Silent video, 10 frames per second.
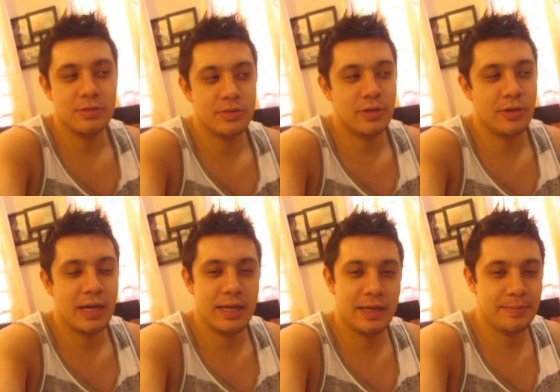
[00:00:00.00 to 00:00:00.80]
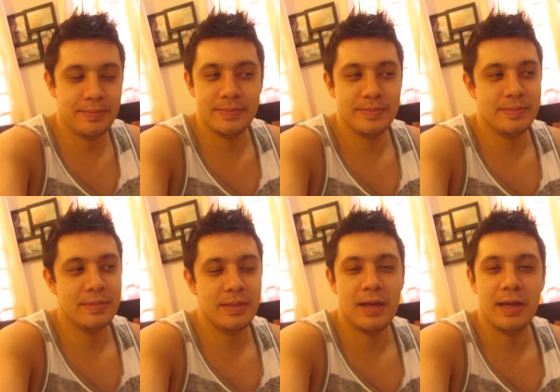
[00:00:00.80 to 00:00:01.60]
so I am
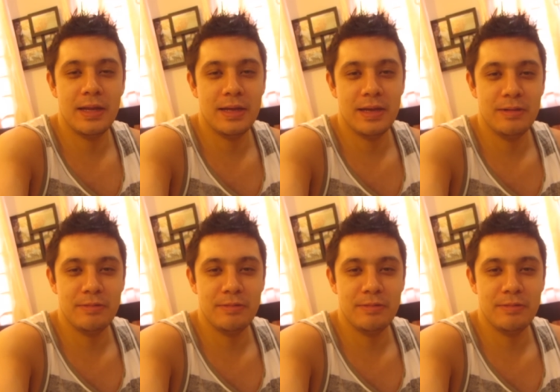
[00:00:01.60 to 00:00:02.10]
not uh,